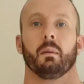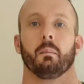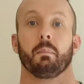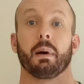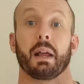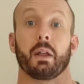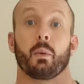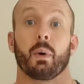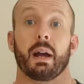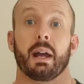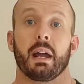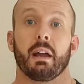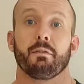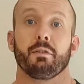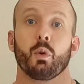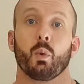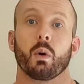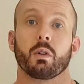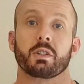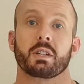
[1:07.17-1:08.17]
By the way,
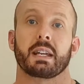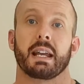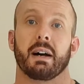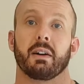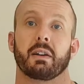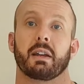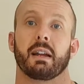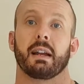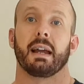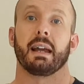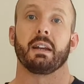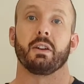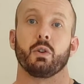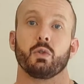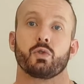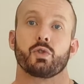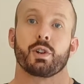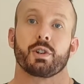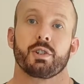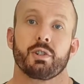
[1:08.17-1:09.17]
if you want to calculate
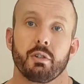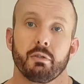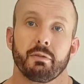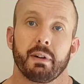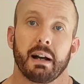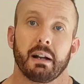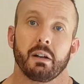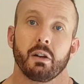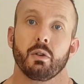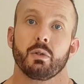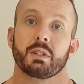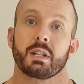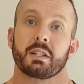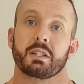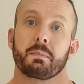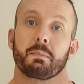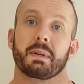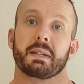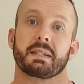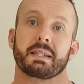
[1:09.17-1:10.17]
nutritional values
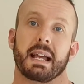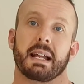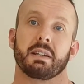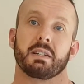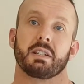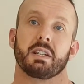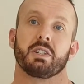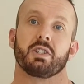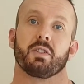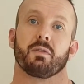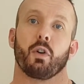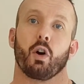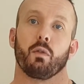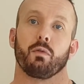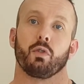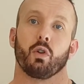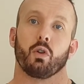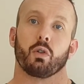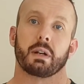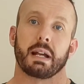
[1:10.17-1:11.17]
as a percentage of
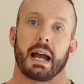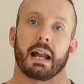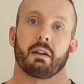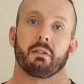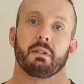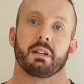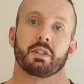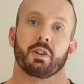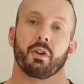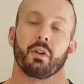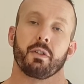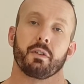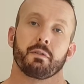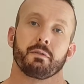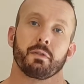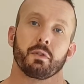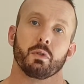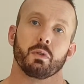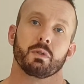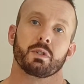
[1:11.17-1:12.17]
overall calories on other
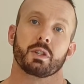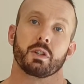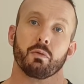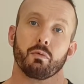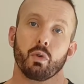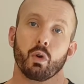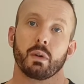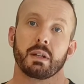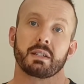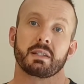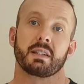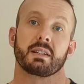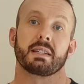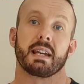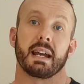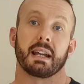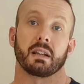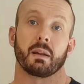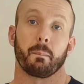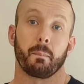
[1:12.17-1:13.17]
foods, the rule is to
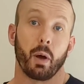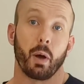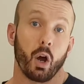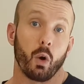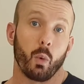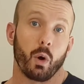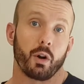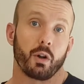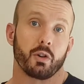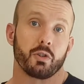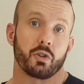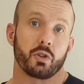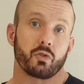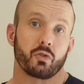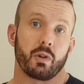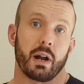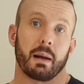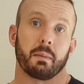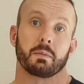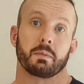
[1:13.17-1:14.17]
take the per 100
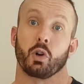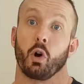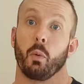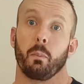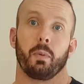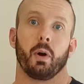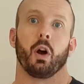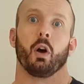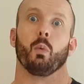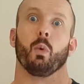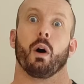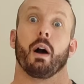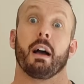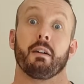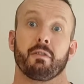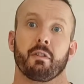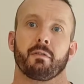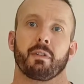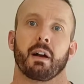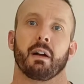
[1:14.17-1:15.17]
grams or per
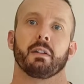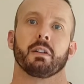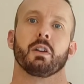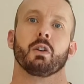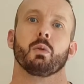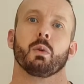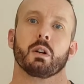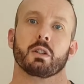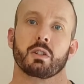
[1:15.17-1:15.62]
whatever value,